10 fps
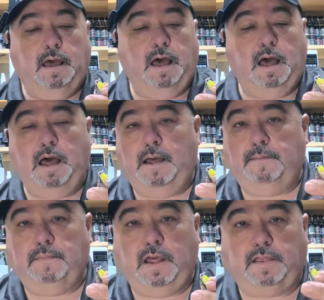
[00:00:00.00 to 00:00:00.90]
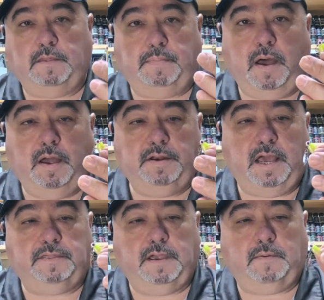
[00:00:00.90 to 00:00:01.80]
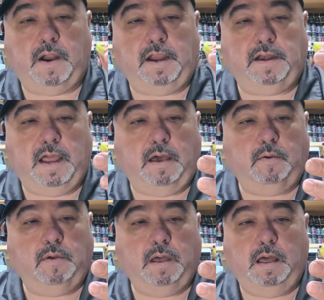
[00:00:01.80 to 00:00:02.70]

like the pond out there right now,